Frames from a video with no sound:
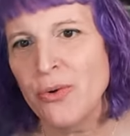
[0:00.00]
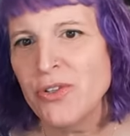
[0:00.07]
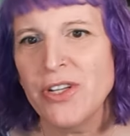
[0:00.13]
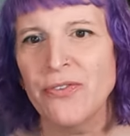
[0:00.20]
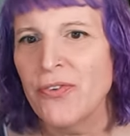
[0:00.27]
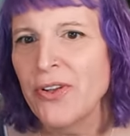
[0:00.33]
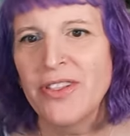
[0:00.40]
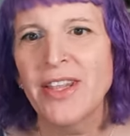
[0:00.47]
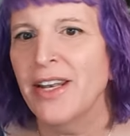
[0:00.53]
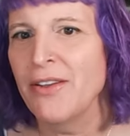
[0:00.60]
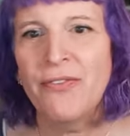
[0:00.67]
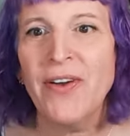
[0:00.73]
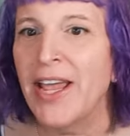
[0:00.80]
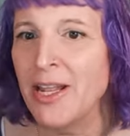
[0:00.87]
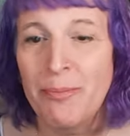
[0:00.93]
no different than
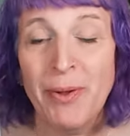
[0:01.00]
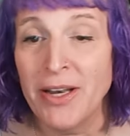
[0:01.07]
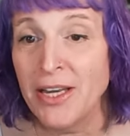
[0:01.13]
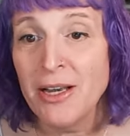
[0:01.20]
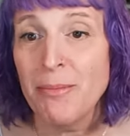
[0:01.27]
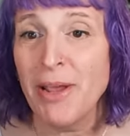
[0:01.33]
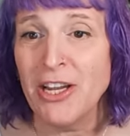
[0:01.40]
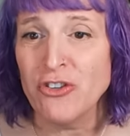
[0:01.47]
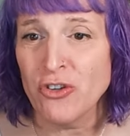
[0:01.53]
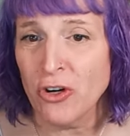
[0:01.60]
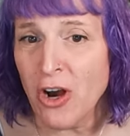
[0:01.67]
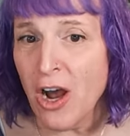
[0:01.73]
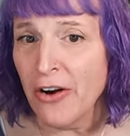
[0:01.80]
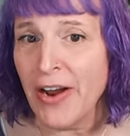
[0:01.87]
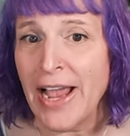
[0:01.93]
if I had been in a major
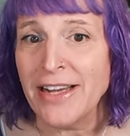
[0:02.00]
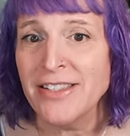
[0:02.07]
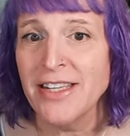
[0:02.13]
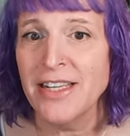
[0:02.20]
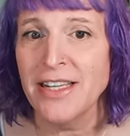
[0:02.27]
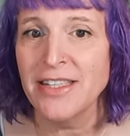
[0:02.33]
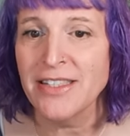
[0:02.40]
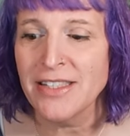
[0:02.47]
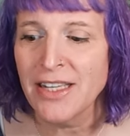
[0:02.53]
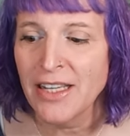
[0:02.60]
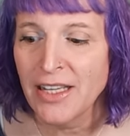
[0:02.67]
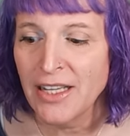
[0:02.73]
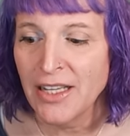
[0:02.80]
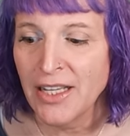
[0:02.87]
car accident.